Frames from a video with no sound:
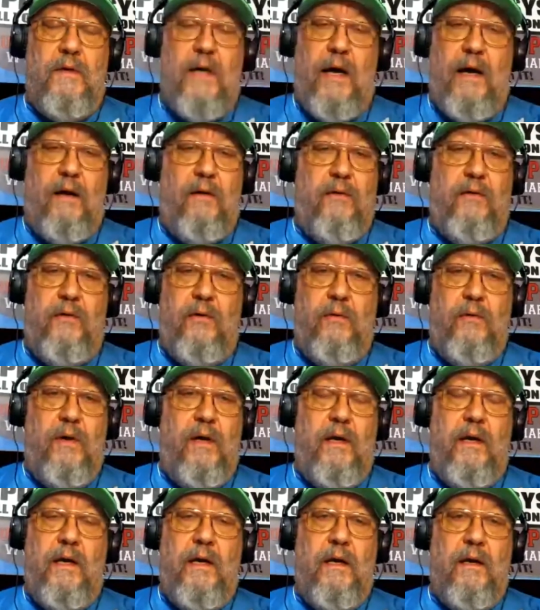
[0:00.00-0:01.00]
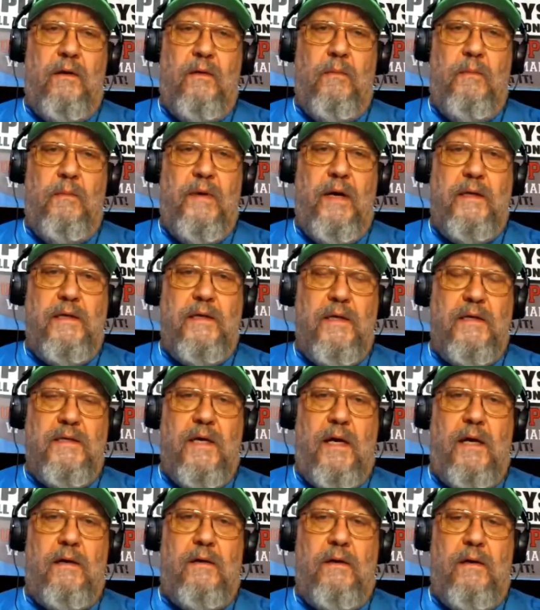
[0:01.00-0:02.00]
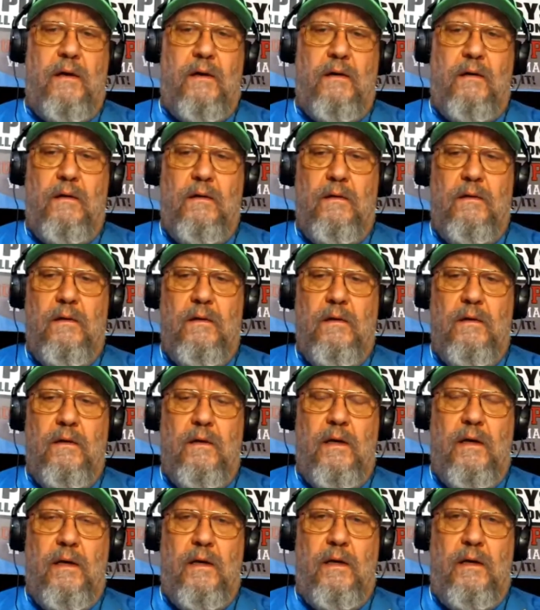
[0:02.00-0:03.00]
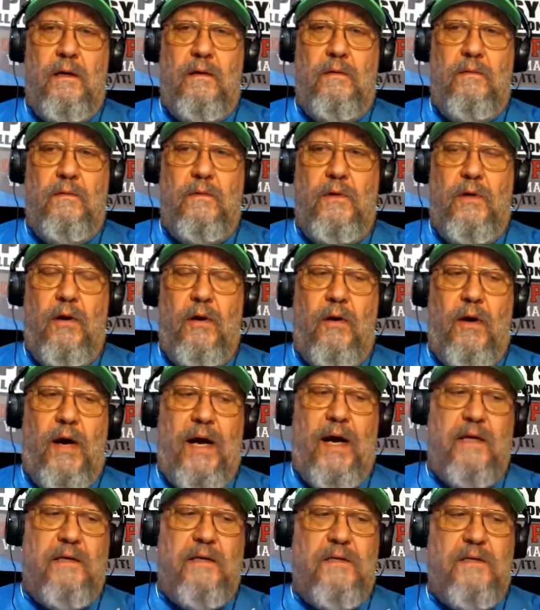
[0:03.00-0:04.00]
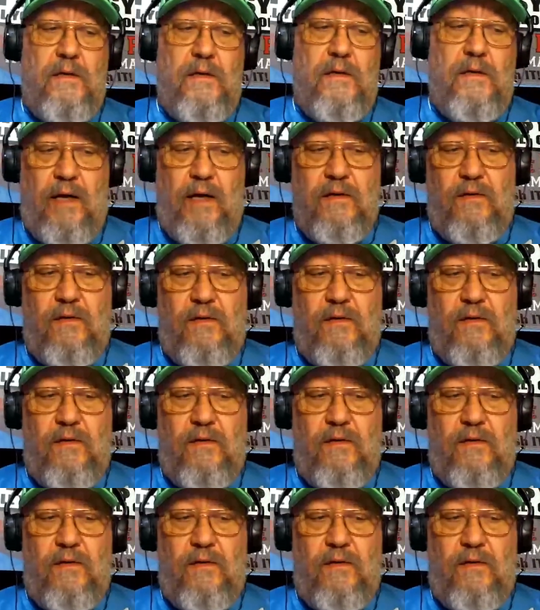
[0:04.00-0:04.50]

outdo any other bait that's out there. As the